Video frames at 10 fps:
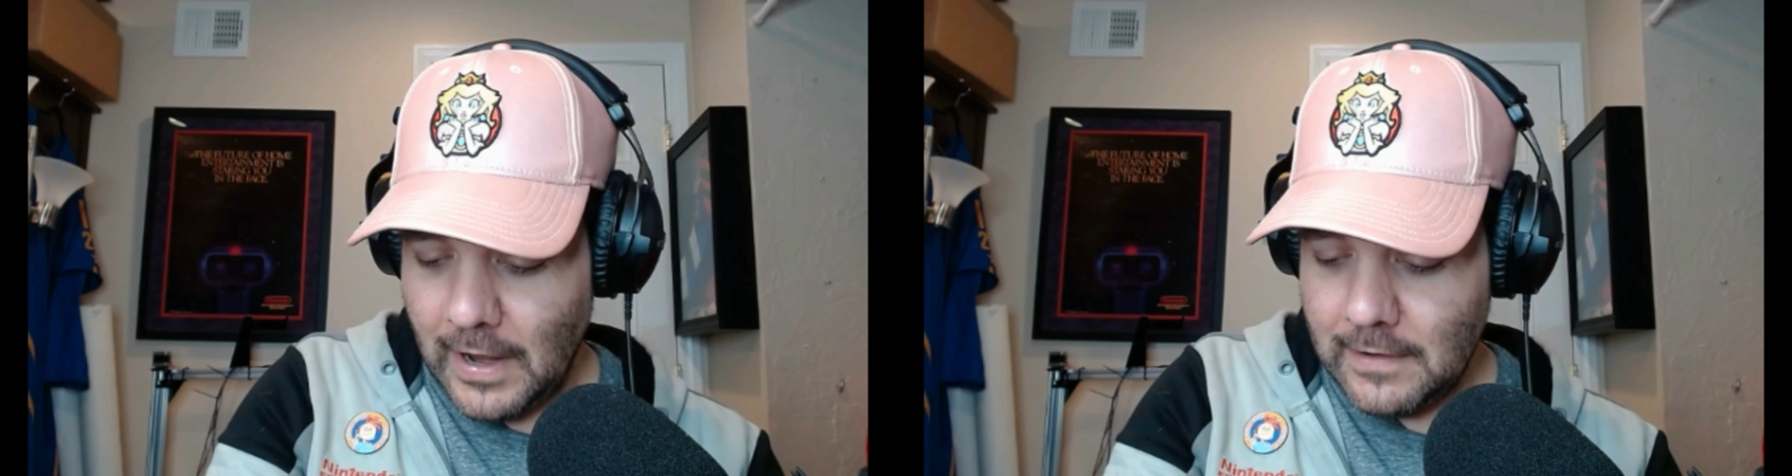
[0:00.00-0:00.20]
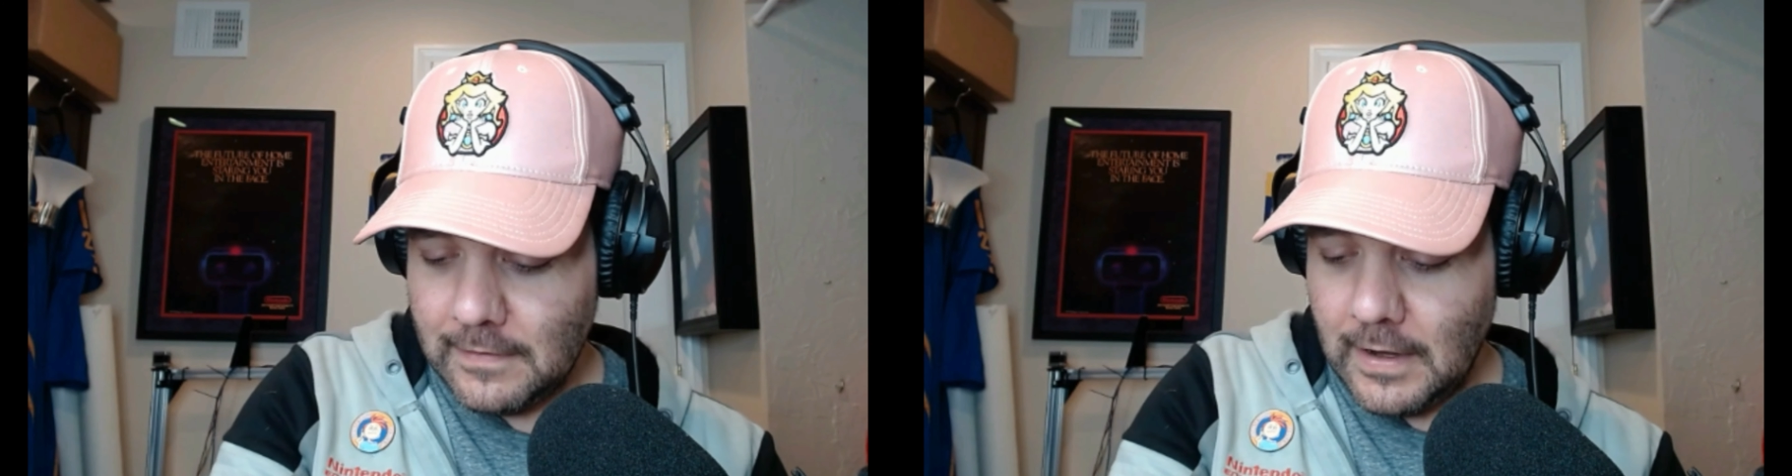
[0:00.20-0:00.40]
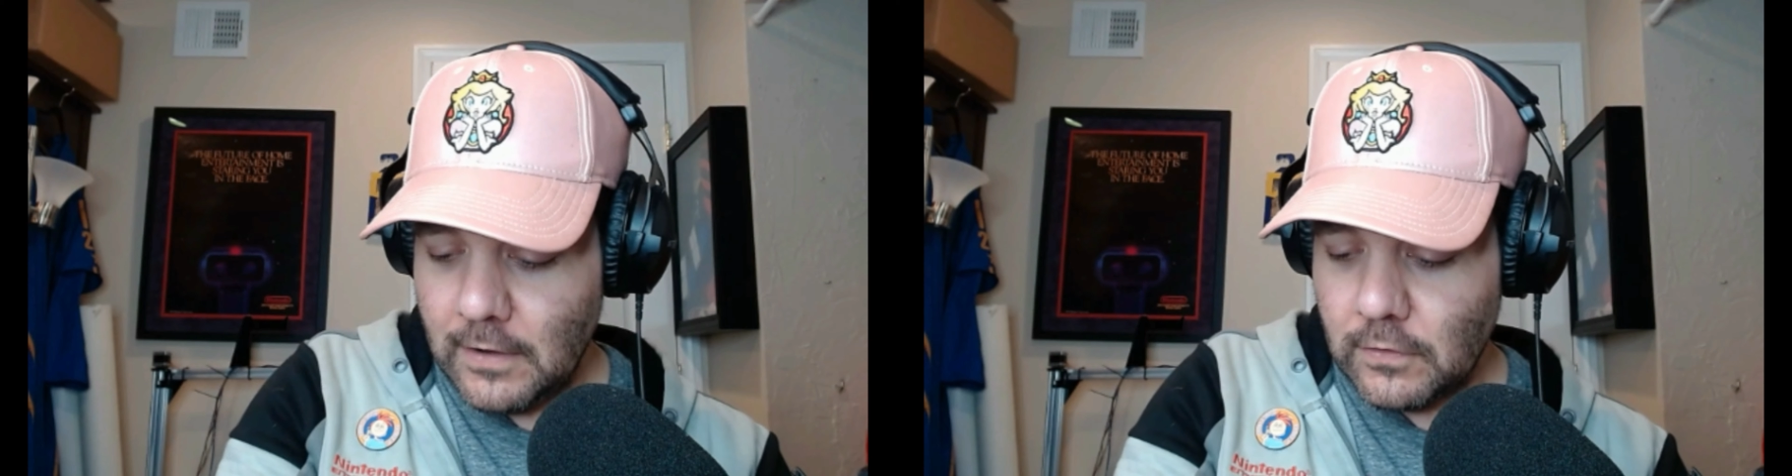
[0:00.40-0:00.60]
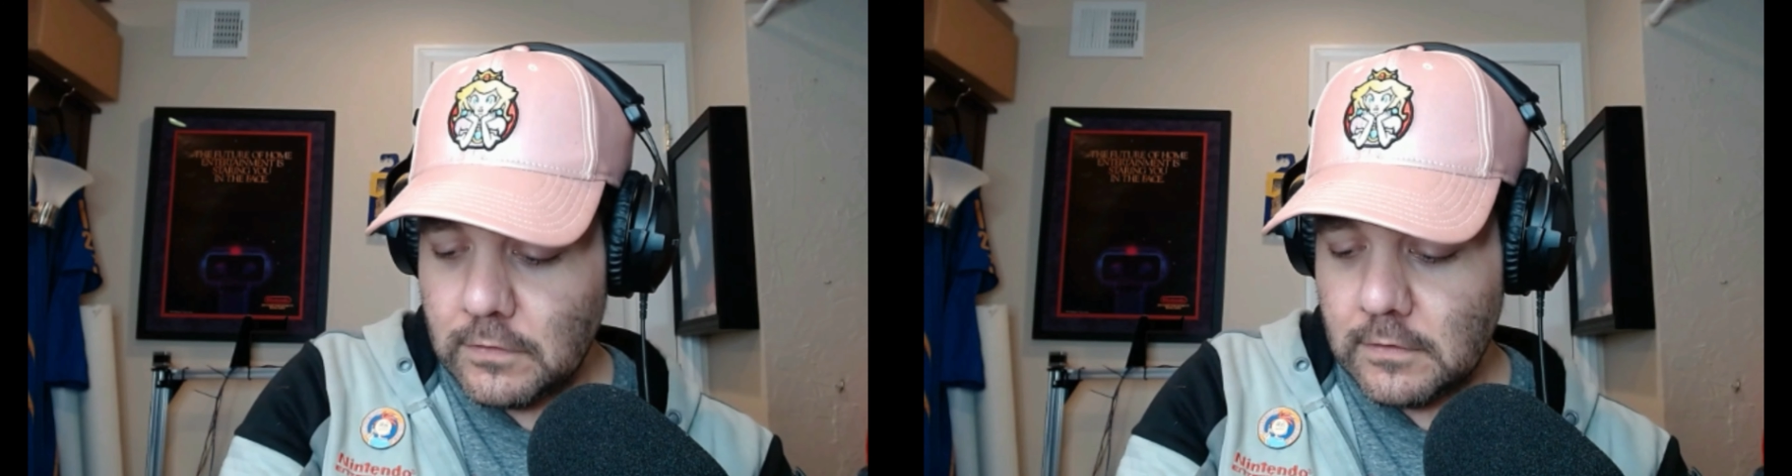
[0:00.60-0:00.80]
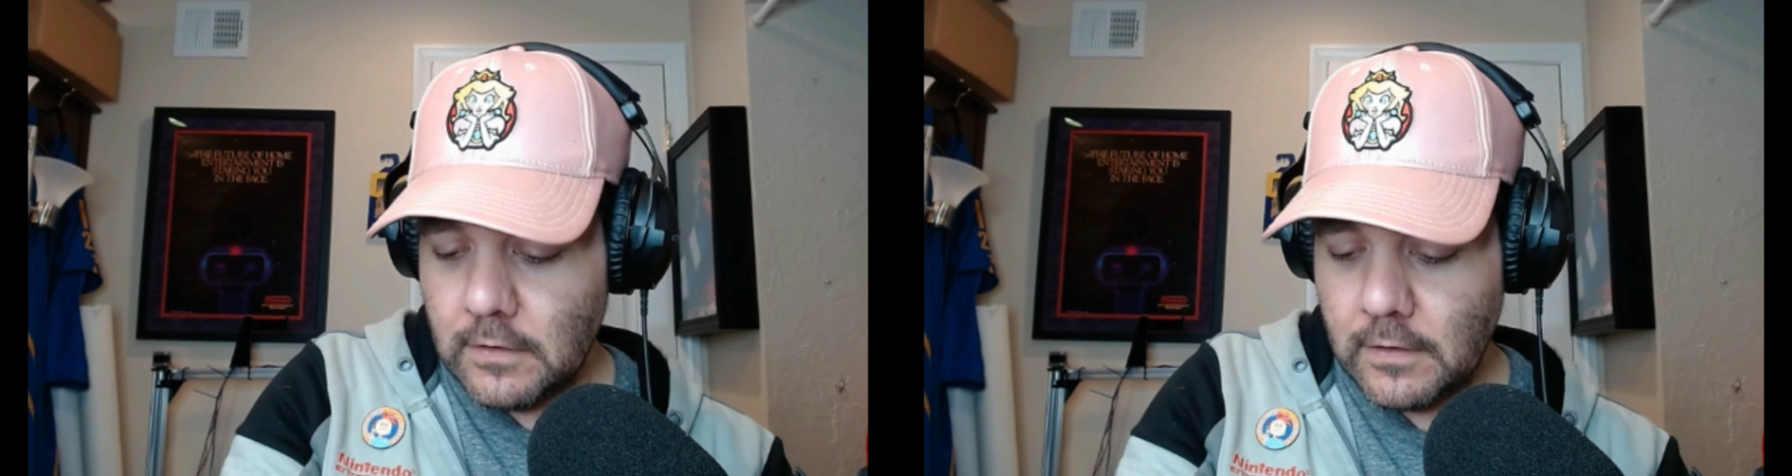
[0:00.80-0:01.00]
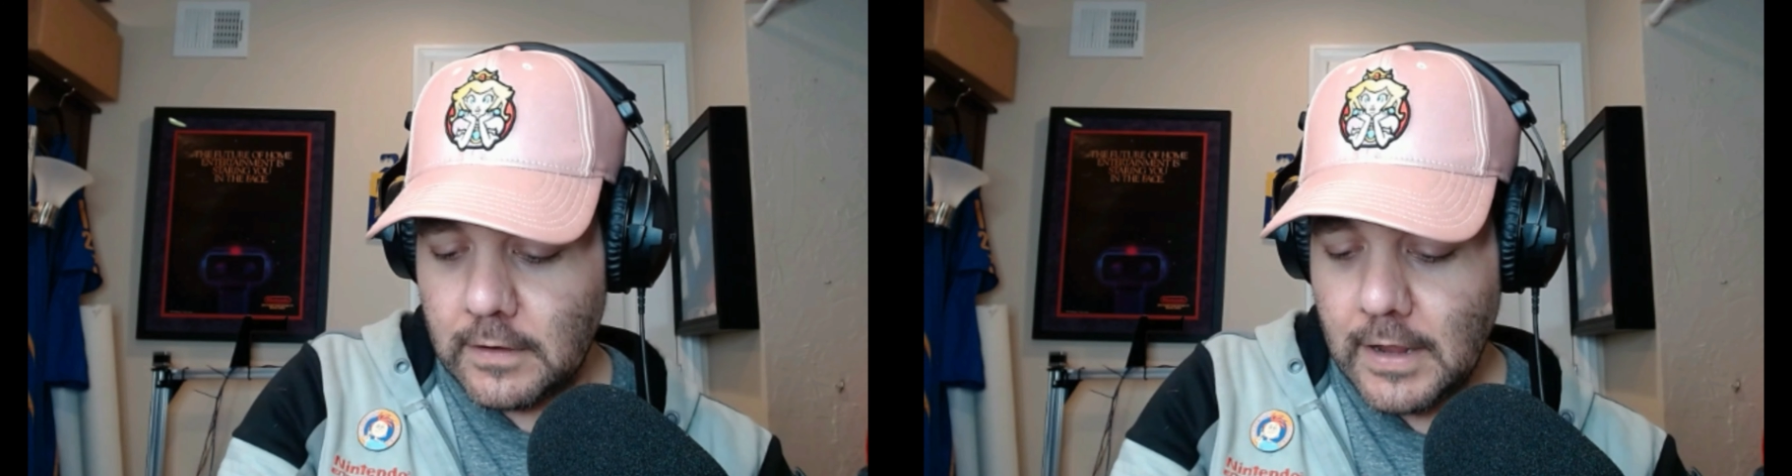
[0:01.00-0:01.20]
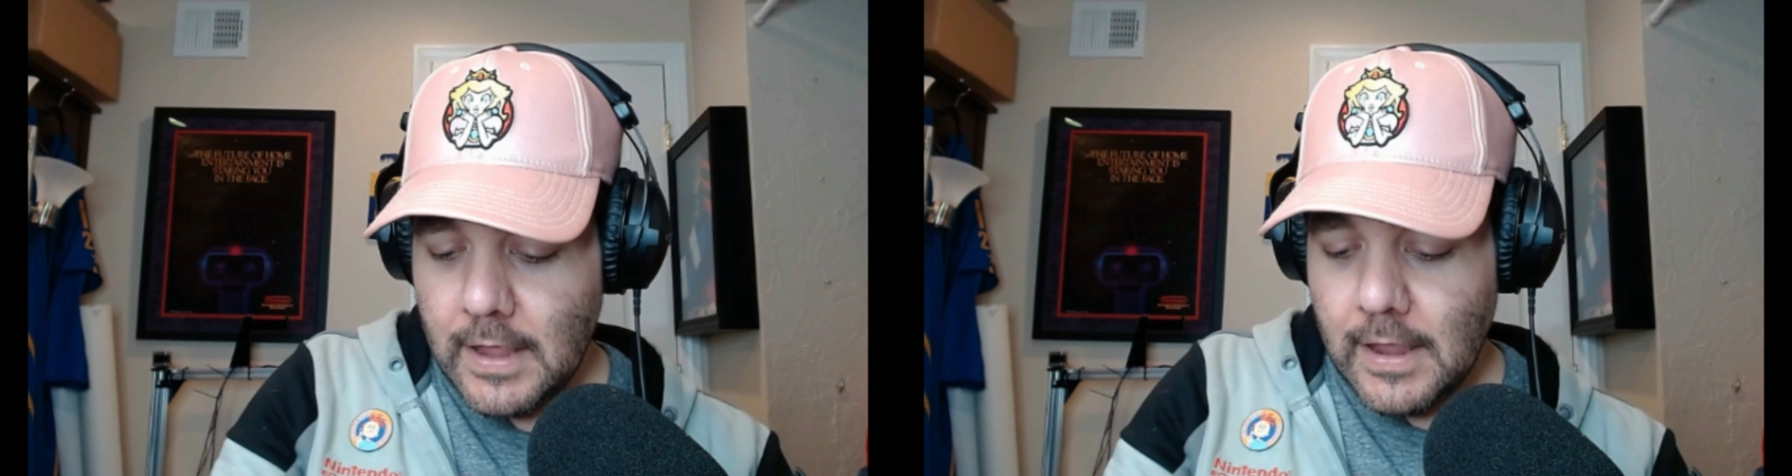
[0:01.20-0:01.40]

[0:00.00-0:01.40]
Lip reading: and is eager to learn.